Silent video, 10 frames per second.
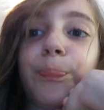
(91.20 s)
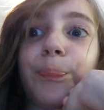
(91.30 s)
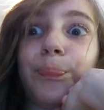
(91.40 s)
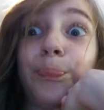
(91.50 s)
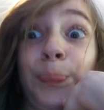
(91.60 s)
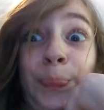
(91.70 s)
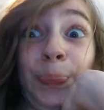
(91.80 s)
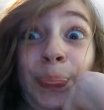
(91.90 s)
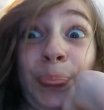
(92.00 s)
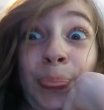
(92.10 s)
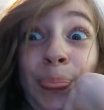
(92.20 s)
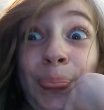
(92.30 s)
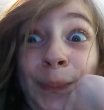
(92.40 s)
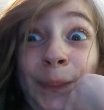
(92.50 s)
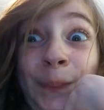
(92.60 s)

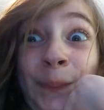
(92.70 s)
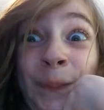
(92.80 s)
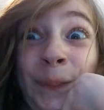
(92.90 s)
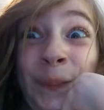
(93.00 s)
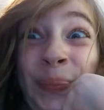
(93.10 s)
(no one is talking)